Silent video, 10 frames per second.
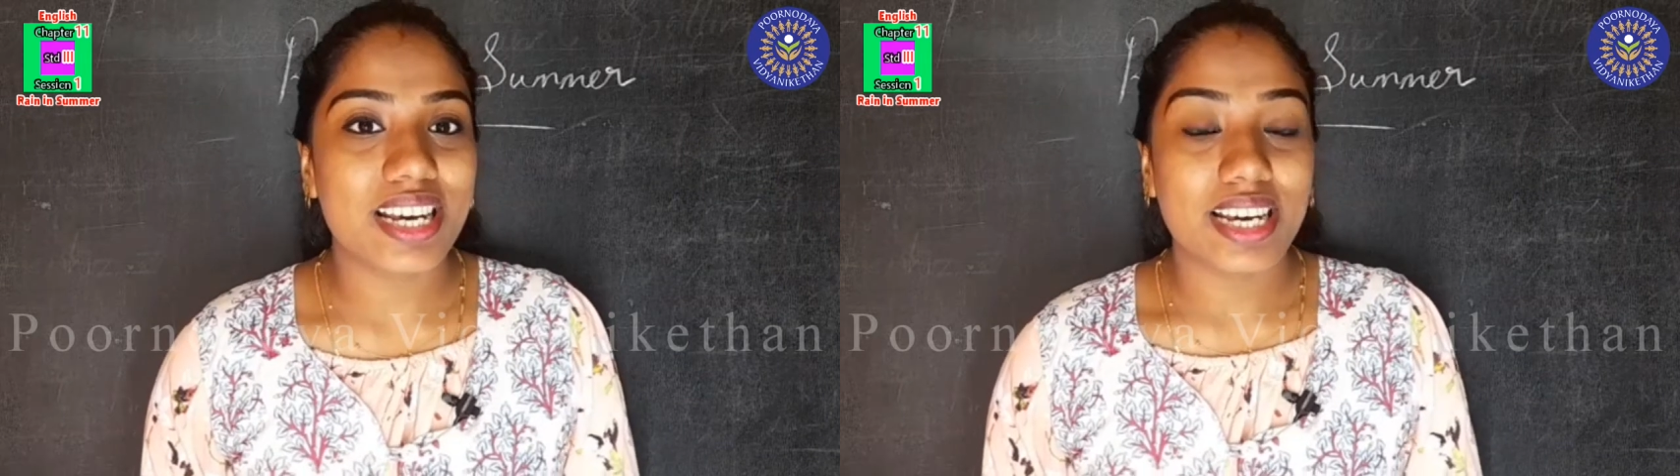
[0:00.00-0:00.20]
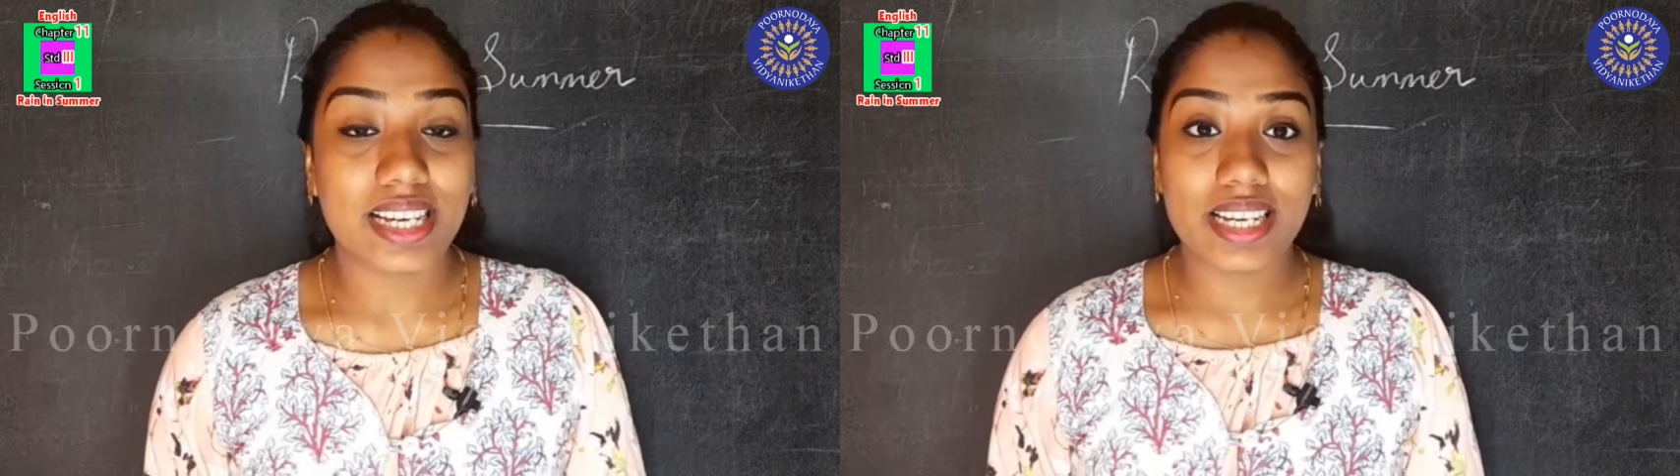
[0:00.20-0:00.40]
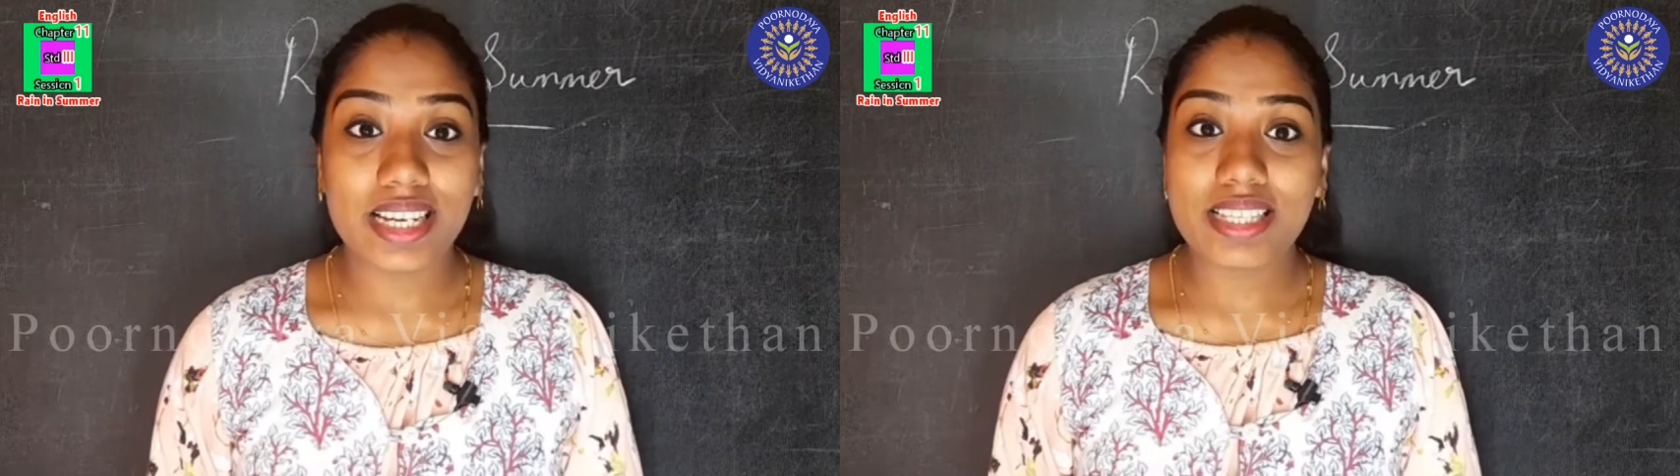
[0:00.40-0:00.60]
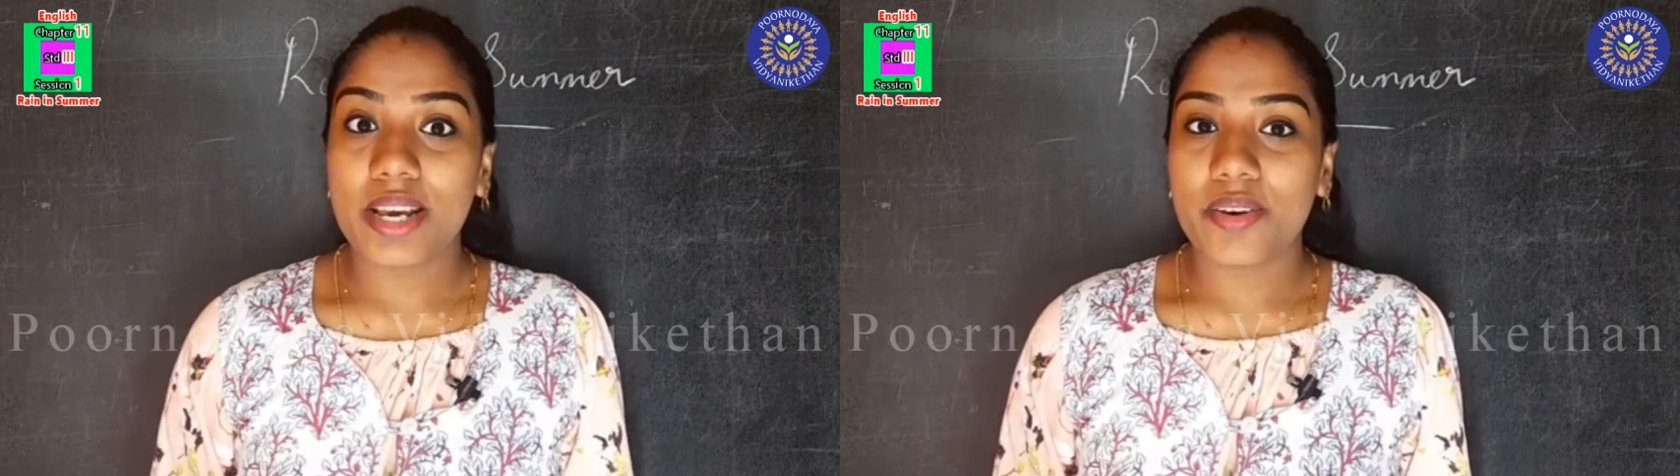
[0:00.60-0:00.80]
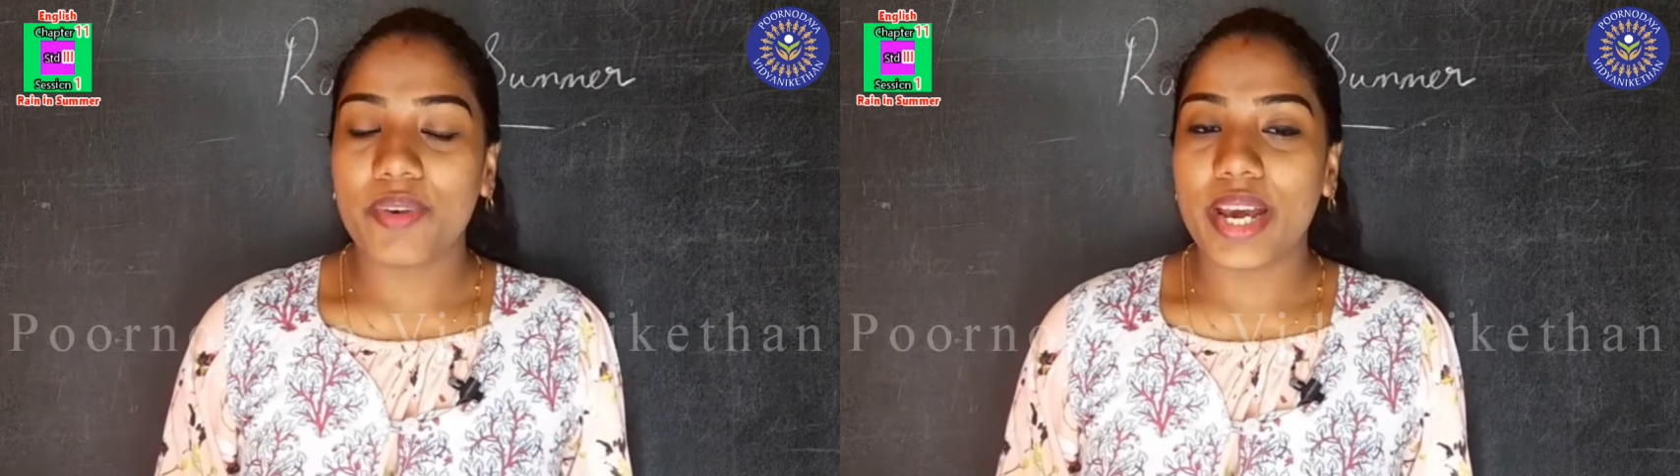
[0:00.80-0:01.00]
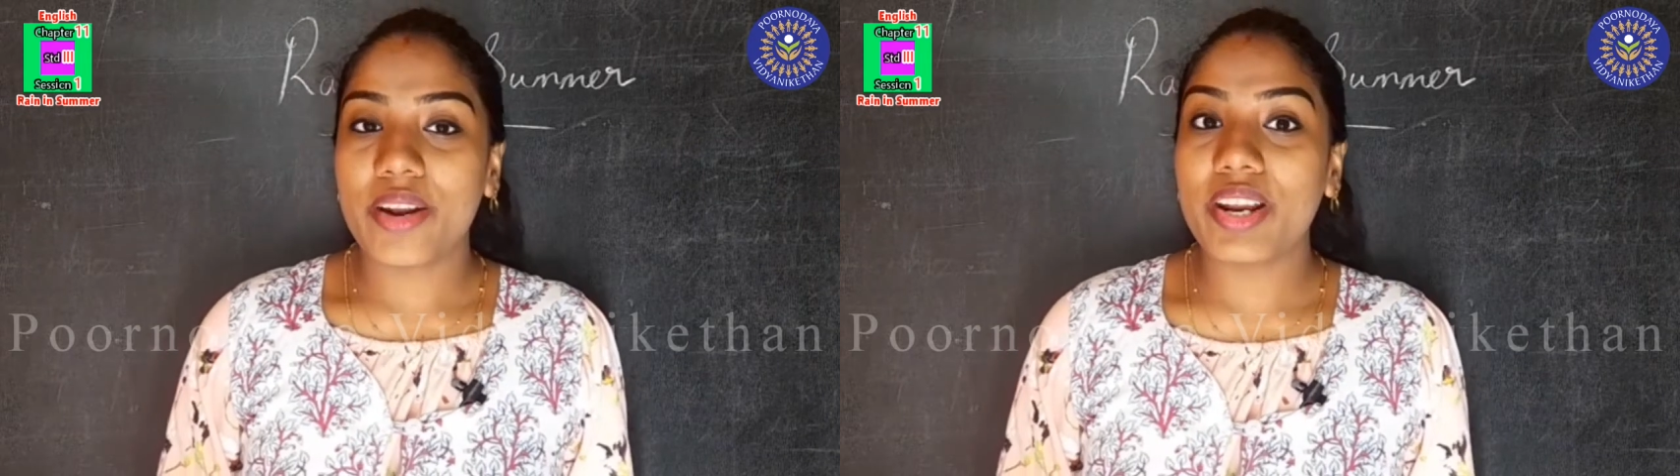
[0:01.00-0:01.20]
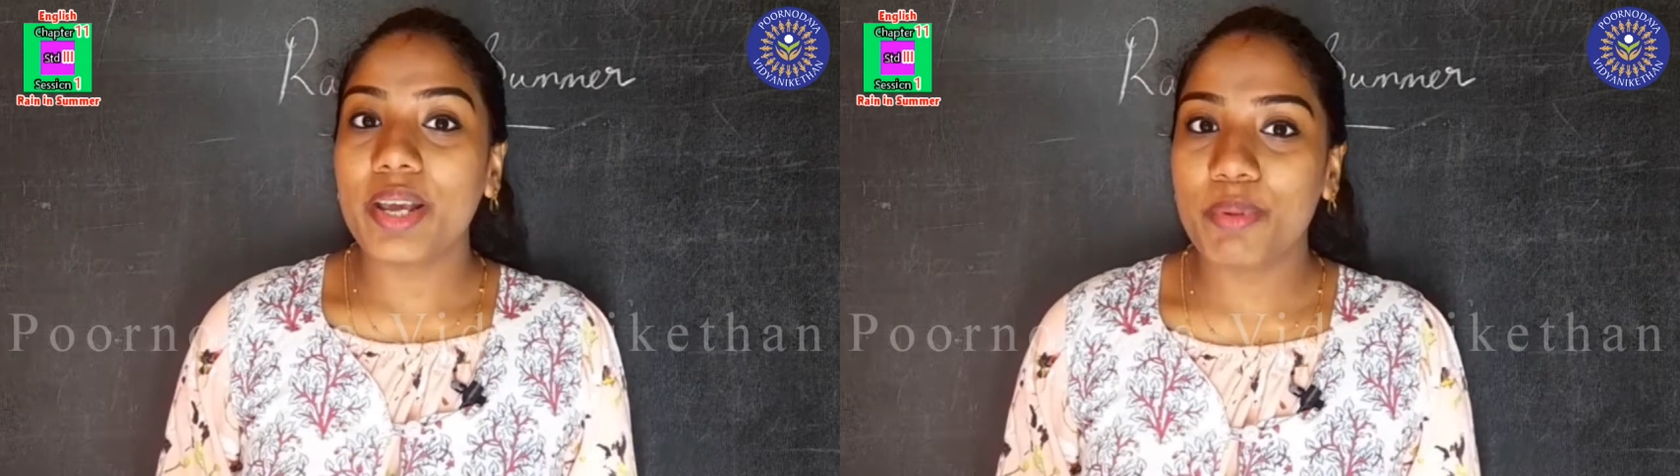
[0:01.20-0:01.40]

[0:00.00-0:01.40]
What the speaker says: It is very